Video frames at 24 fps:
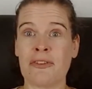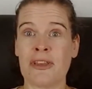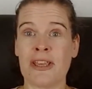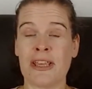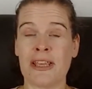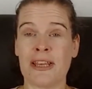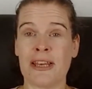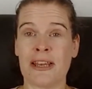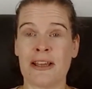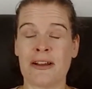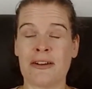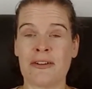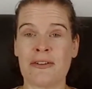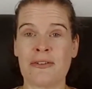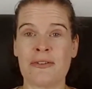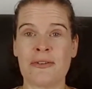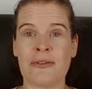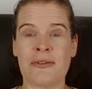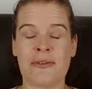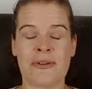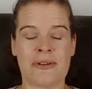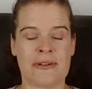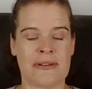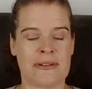
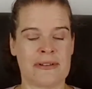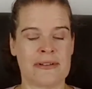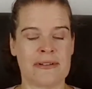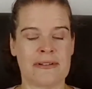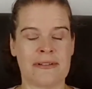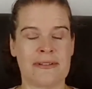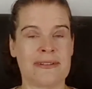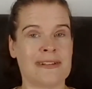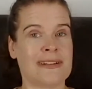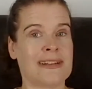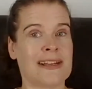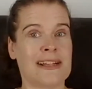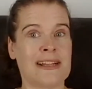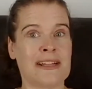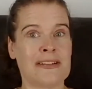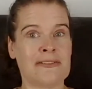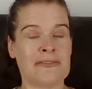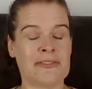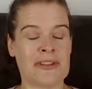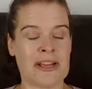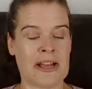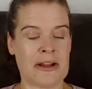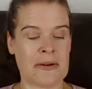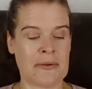keto,
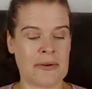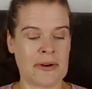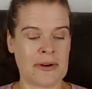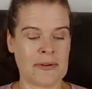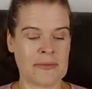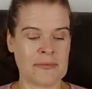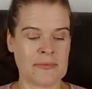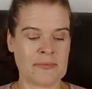cauliflower.